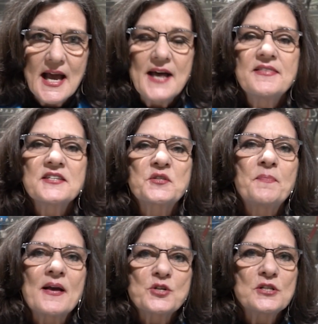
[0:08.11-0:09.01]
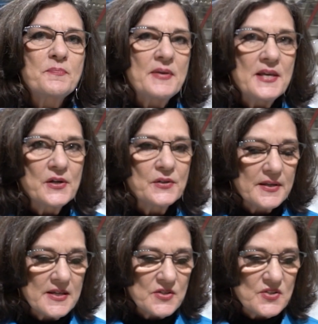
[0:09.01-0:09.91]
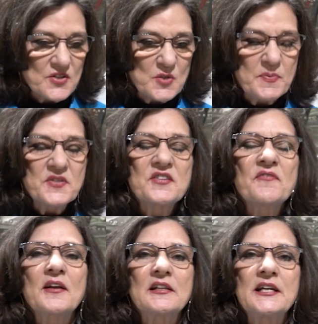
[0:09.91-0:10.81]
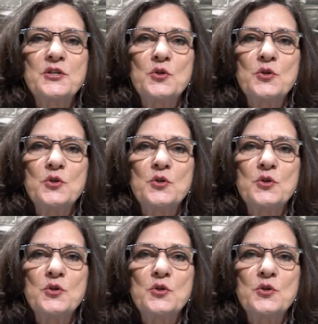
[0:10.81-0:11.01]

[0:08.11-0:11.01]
And this special appeal is specifically